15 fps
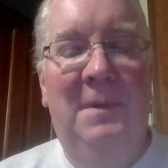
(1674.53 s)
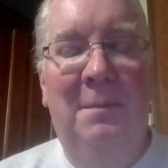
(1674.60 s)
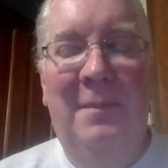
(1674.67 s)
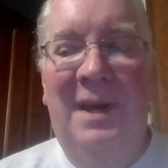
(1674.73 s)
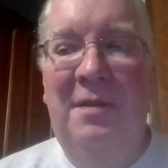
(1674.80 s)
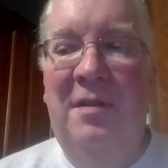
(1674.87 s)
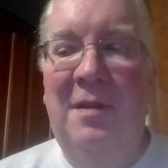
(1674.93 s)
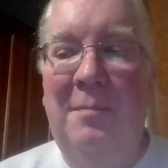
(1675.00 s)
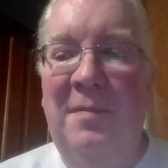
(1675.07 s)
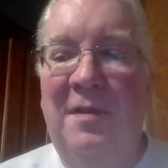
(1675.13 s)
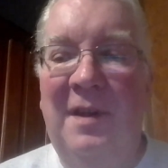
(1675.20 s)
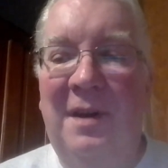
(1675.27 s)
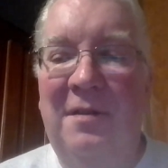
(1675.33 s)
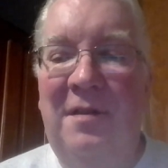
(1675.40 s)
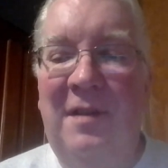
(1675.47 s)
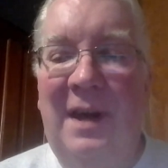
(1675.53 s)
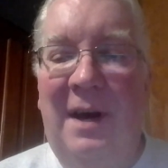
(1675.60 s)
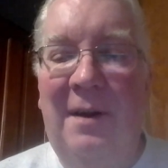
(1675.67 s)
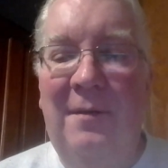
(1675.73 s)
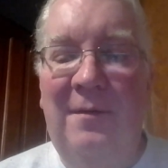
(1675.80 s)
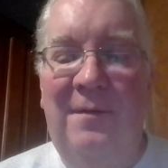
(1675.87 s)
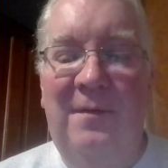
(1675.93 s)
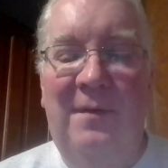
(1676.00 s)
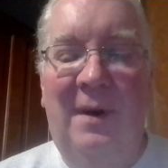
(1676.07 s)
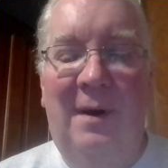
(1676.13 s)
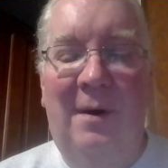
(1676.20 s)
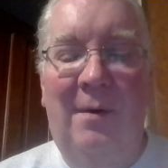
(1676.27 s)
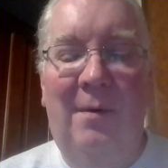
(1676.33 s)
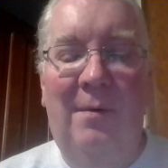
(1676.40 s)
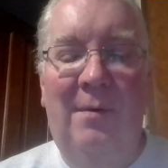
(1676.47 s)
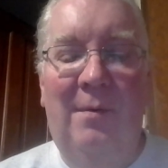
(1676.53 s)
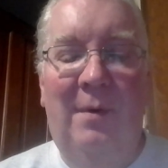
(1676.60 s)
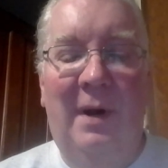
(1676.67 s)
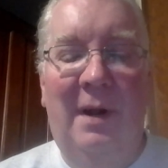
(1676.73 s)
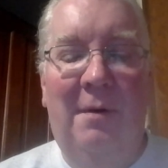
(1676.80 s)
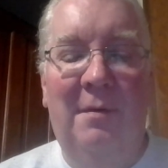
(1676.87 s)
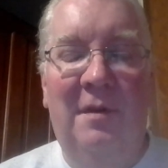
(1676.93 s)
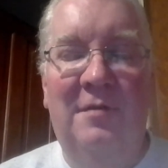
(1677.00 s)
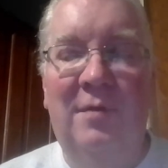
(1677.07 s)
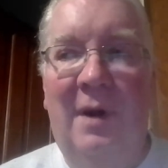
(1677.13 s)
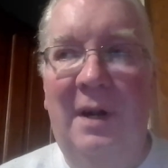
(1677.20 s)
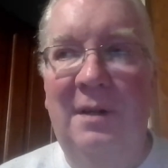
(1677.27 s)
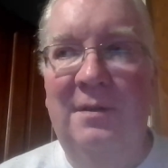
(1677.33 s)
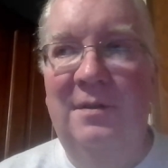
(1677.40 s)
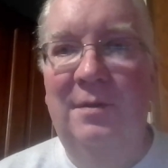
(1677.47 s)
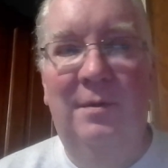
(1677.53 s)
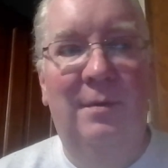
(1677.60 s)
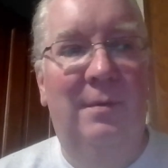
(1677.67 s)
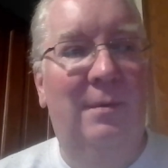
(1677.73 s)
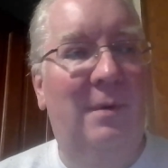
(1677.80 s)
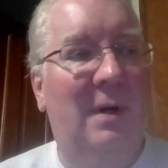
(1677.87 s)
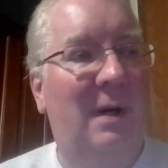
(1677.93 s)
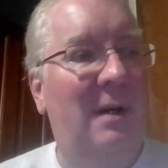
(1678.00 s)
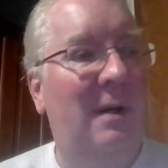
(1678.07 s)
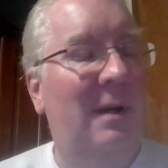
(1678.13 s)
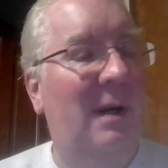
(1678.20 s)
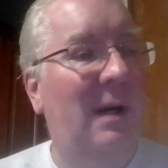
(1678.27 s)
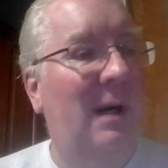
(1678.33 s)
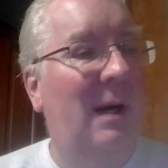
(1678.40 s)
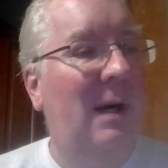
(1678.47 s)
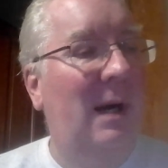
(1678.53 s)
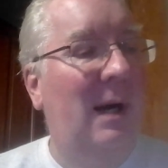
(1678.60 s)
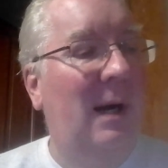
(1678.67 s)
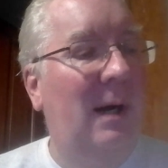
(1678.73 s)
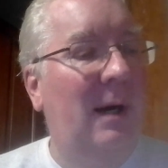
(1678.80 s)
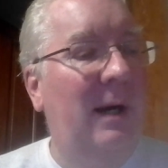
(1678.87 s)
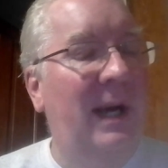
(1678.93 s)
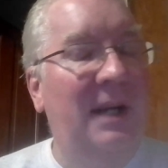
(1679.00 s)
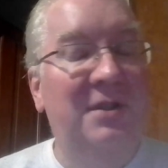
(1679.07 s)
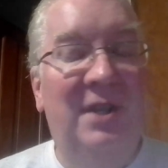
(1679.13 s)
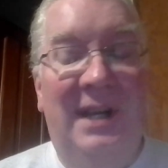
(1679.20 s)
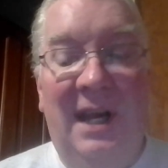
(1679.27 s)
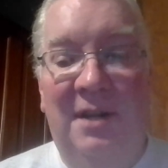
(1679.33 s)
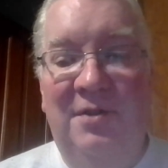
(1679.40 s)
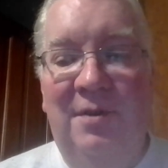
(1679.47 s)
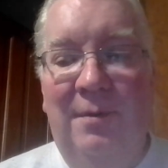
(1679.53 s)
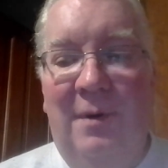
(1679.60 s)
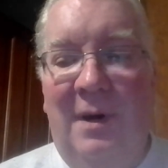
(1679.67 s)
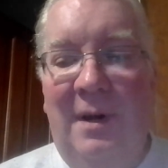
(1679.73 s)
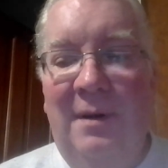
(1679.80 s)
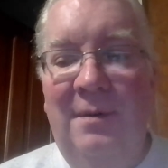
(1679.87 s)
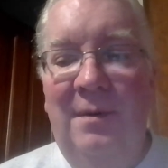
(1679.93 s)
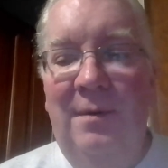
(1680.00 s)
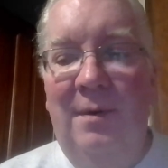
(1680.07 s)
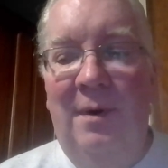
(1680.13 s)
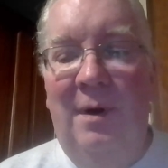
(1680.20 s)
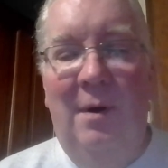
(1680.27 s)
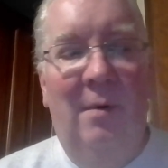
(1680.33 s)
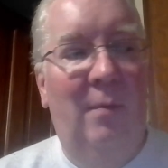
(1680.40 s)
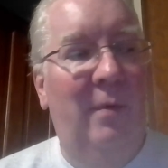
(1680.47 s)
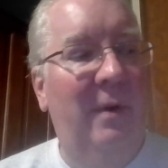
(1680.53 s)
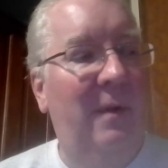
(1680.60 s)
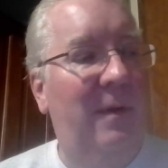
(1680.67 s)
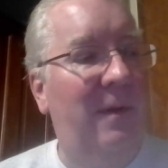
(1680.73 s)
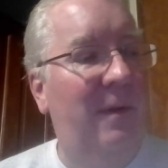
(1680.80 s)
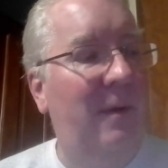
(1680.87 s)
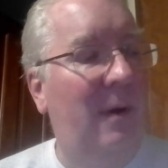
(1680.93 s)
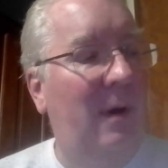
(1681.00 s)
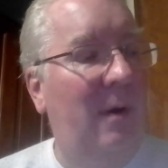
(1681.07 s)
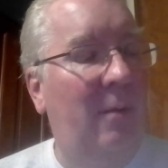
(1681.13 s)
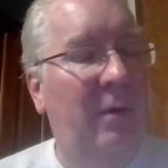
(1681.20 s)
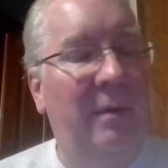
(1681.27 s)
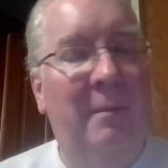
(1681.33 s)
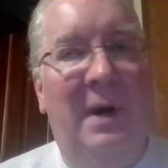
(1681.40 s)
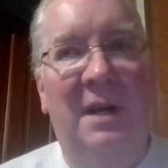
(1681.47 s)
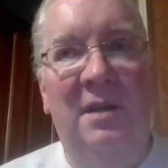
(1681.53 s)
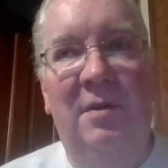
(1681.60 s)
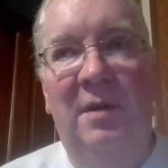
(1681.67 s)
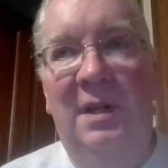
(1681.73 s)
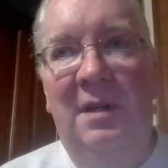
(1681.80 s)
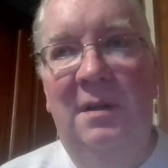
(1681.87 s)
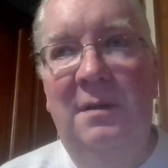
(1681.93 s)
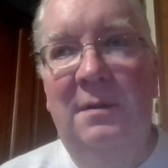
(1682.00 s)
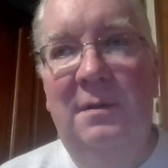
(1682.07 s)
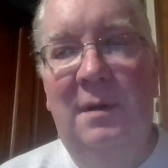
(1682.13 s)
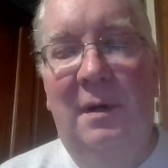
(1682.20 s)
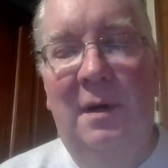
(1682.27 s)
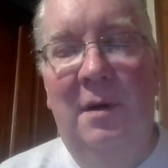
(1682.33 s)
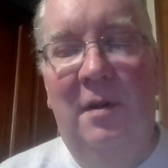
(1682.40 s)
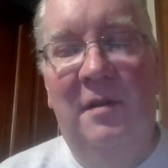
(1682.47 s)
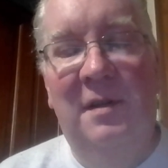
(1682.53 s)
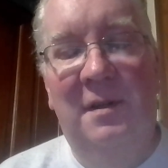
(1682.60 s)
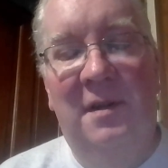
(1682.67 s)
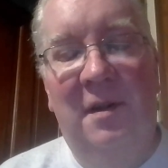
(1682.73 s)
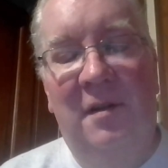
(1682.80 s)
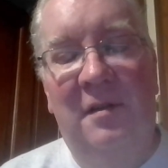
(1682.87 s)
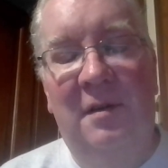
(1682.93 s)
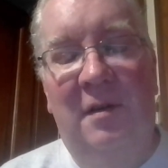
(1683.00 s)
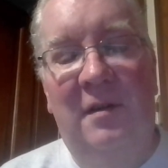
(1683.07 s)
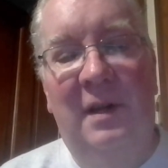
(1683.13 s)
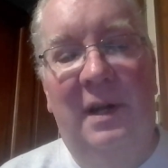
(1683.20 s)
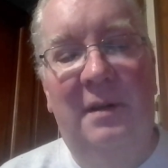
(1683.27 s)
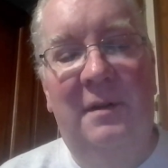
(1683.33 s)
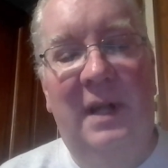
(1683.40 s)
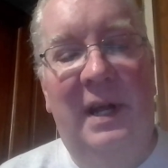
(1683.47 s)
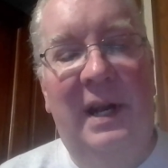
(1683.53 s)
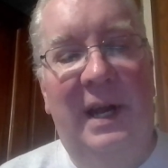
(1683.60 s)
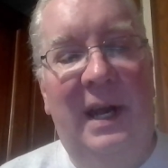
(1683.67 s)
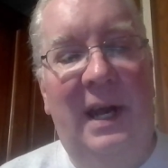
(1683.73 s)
it makes some sense out of what I was trying to educate you on with my unique statistics that